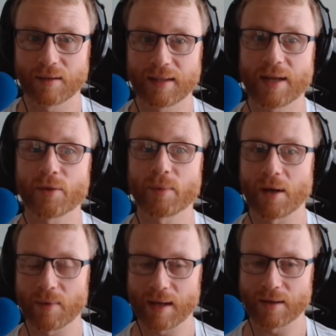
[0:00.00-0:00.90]
the other way
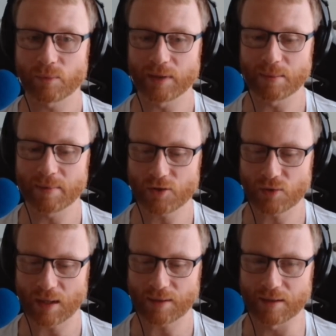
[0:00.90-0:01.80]
around, where you might
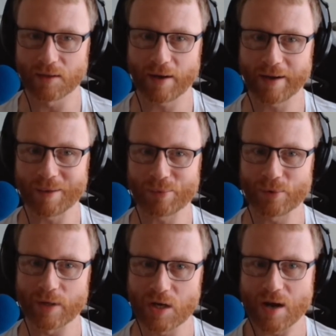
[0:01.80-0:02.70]
track the
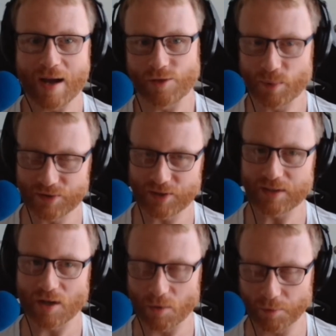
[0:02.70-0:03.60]
99.9th
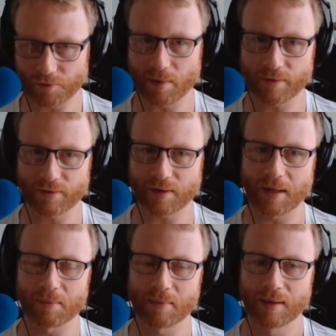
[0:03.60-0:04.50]
percentile response
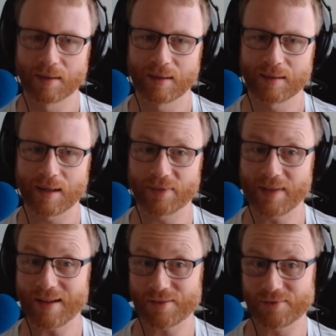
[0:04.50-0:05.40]
time. Now,
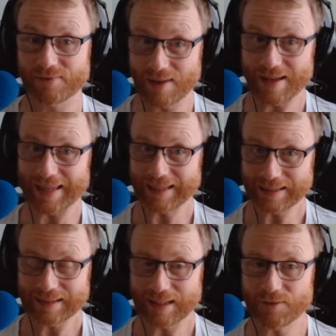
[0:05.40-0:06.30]
that's
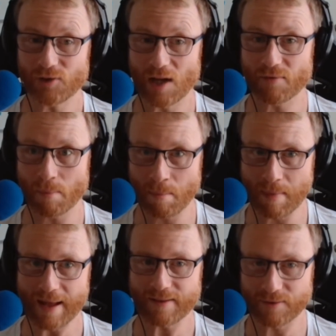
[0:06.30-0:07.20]
fine if you have
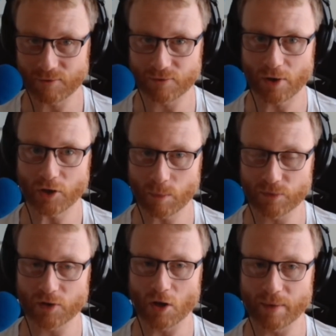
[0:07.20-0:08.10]
massive
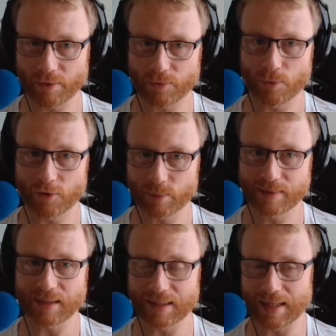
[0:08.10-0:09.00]
volumes going through this
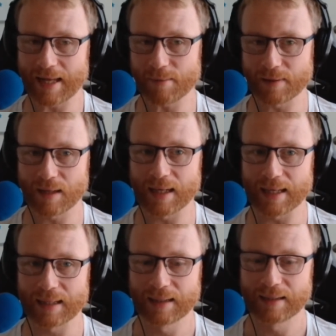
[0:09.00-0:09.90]
particular
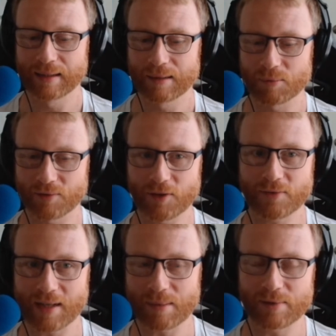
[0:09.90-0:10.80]
API, but if you
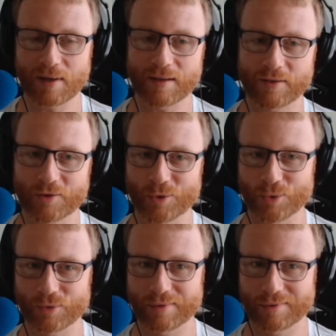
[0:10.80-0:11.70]
have an API that's
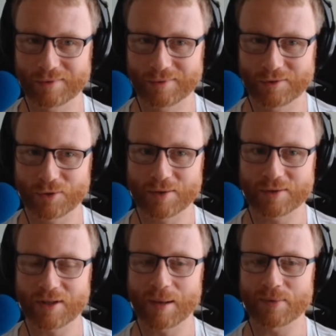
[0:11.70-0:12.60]
called
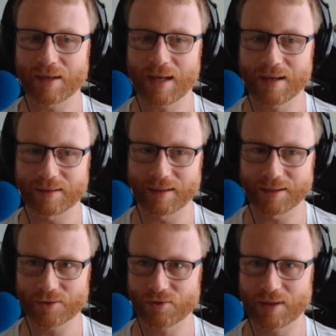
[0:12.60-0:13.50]
200 times an hour
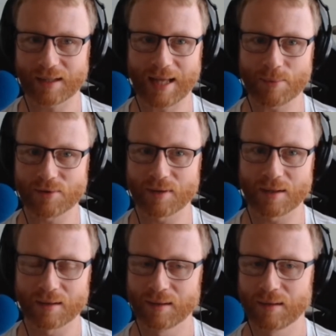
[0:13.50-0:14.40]
and you're trying to capture
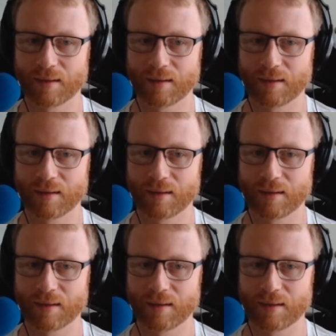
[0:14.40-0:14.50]
the